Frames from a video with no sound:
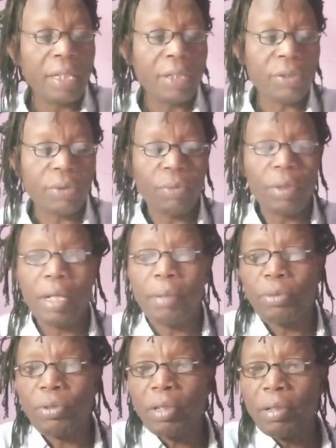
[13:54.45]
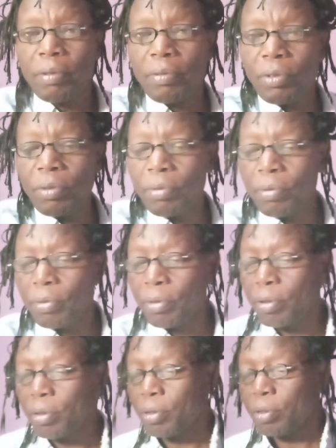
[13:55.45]
So when I'm talking
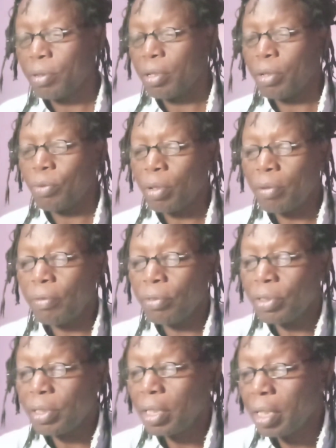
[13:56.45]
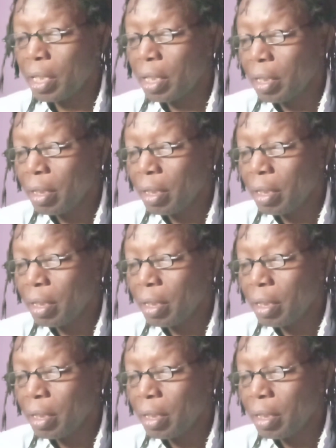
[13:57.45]
about weak force here,